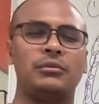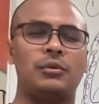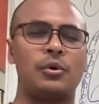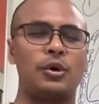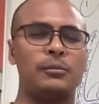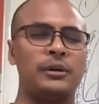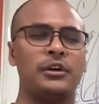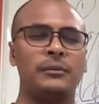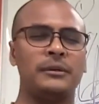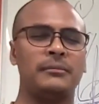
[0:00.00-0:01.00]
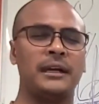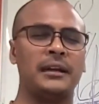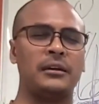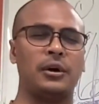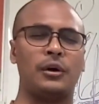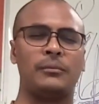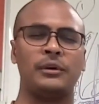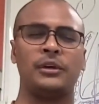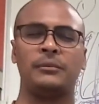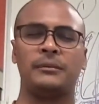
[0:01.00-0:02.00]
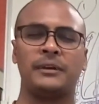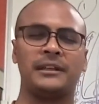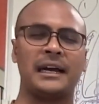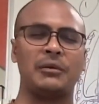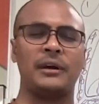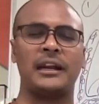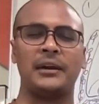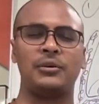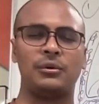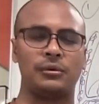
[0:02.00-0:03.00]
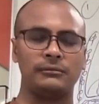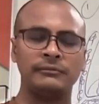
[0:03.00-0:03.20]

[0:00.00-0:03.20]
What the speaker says: whole body of the breath, long body of the breath? How can I know?